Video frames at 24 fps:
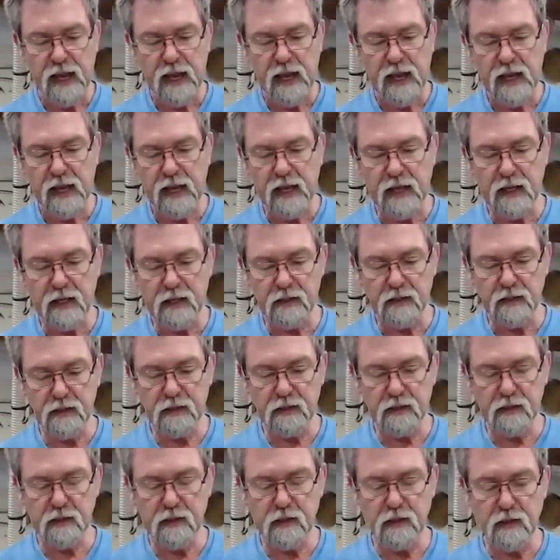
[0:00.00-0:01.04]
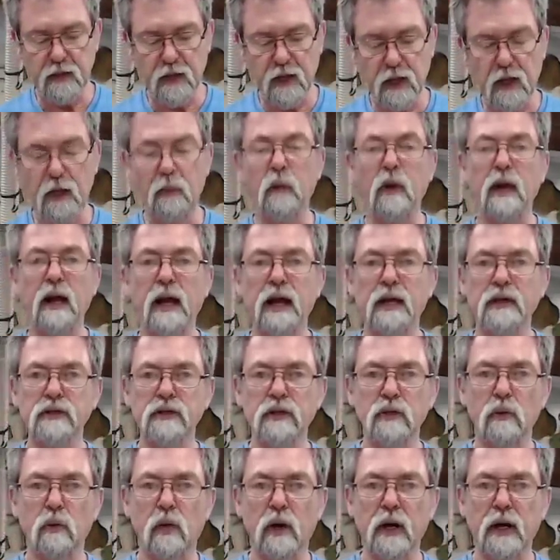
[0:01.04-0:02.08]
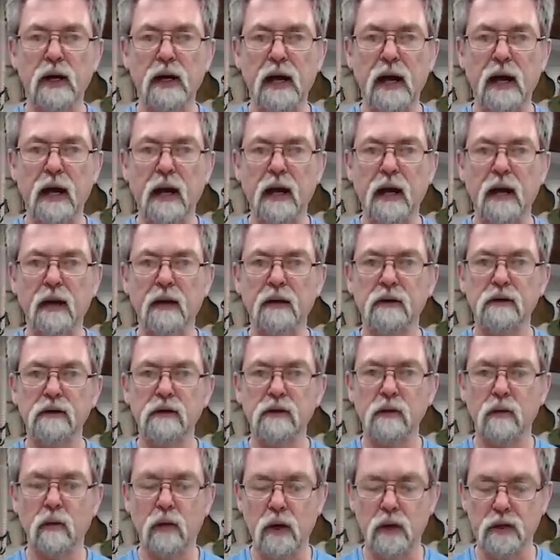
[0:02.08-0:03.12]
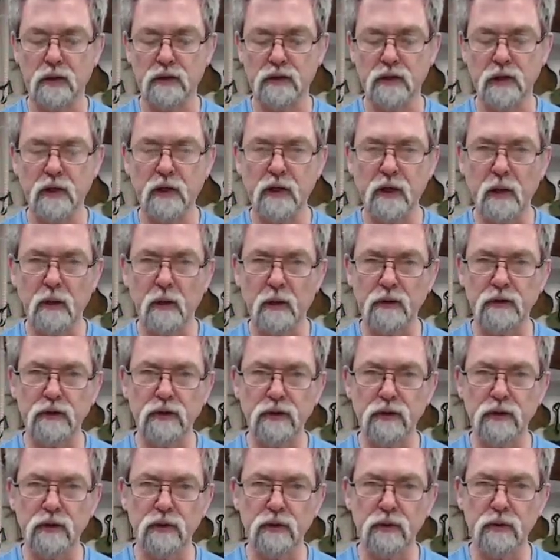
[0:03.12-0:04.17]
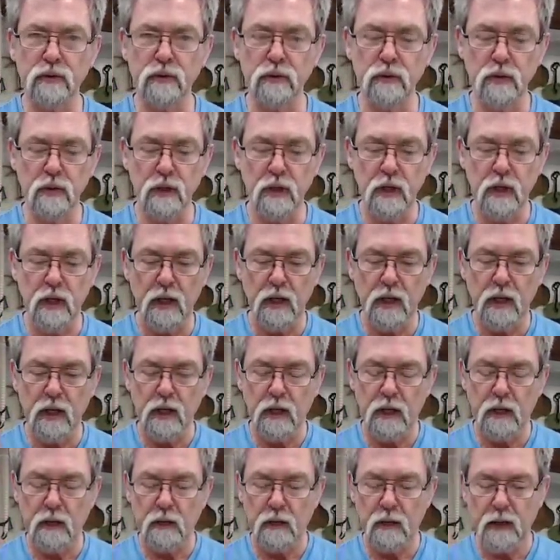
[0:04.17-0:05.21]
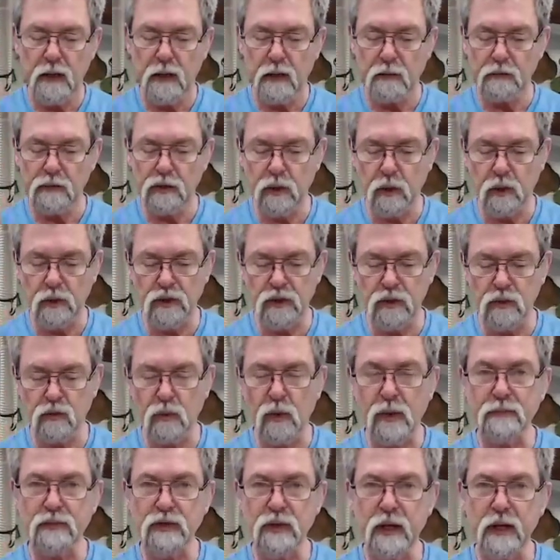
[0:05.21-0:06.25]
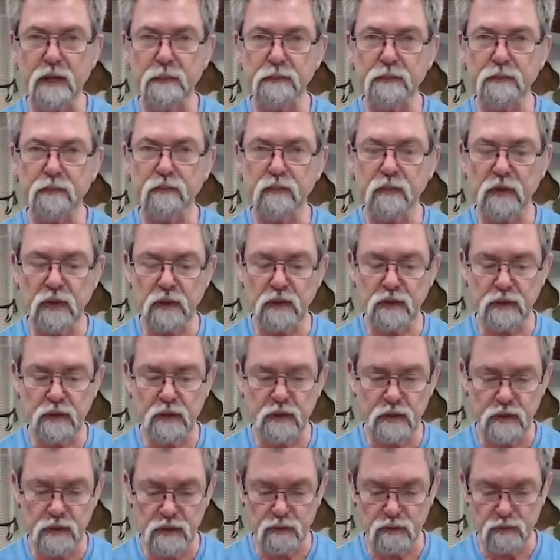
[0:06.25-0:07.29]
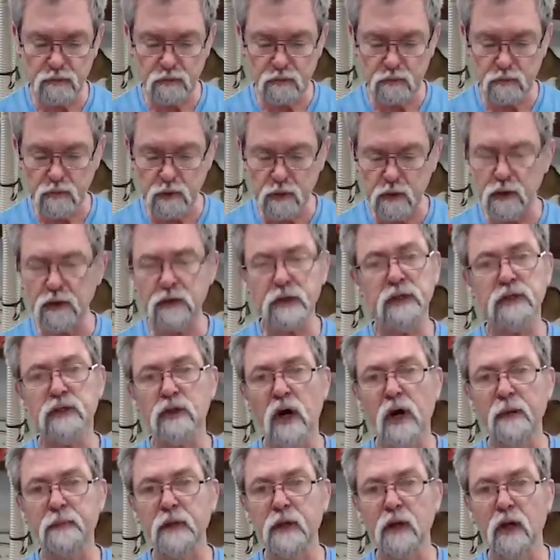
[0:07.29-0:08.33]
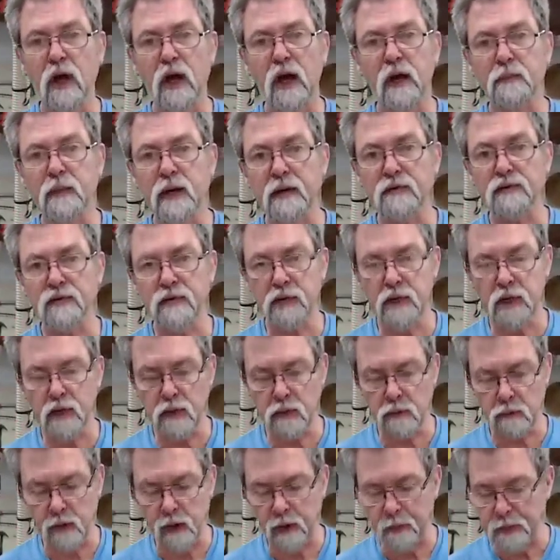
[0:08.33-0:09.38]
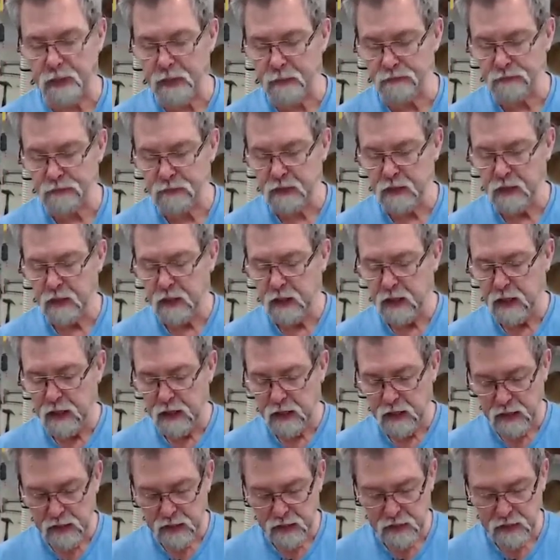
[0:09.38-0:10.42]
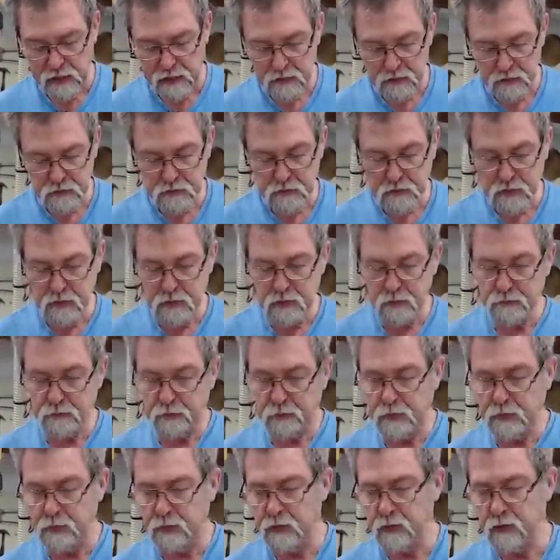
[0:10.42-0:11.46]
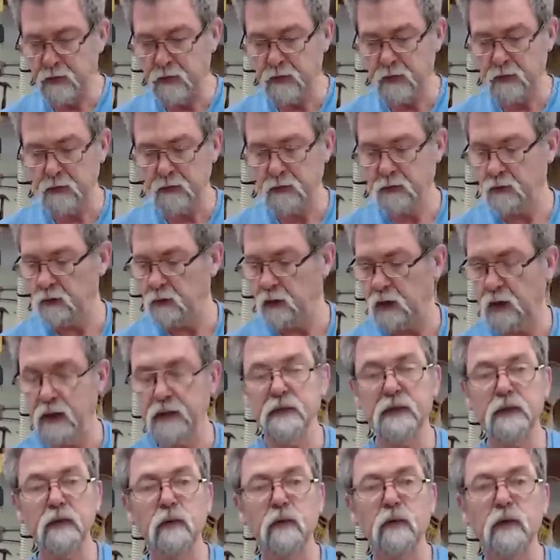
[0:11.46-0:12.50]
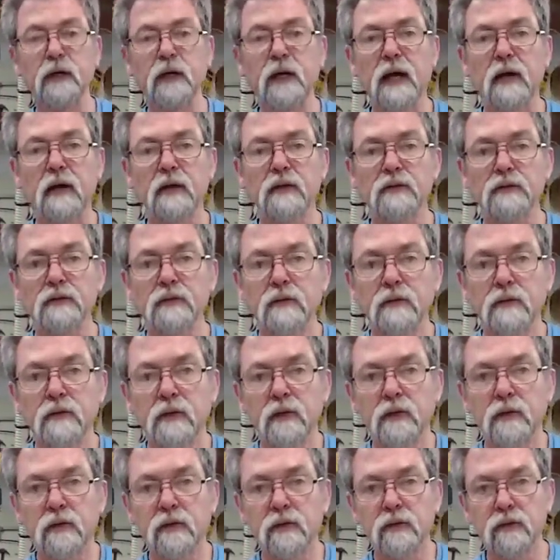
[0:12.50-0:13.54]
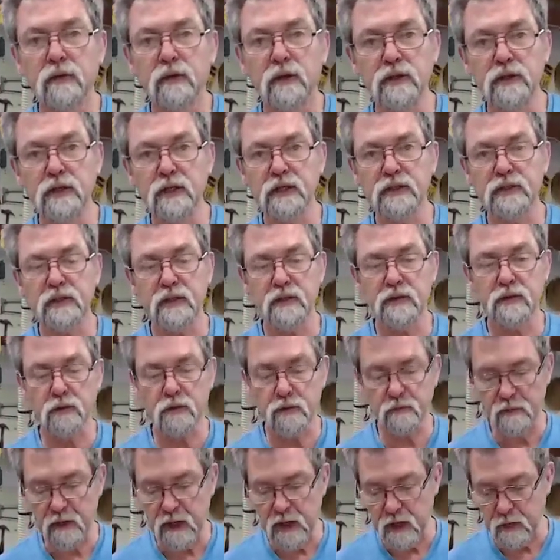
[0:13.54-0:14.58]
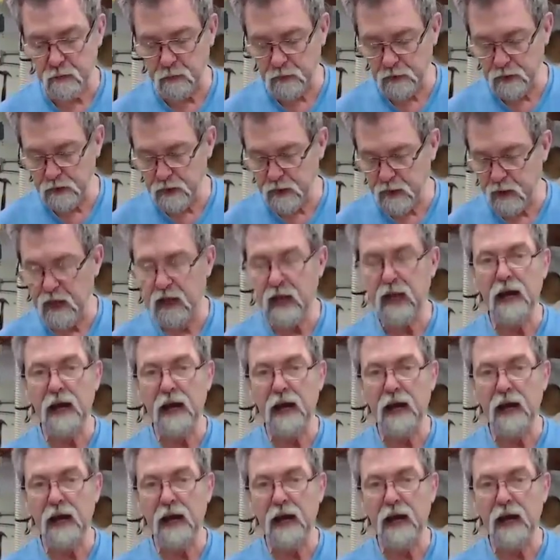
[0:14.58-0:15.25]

and I will ask you what color you want. So go on to George's website. So this is just type in iMuffs and it'll pop up. And I think all the colors that the G6 are available in,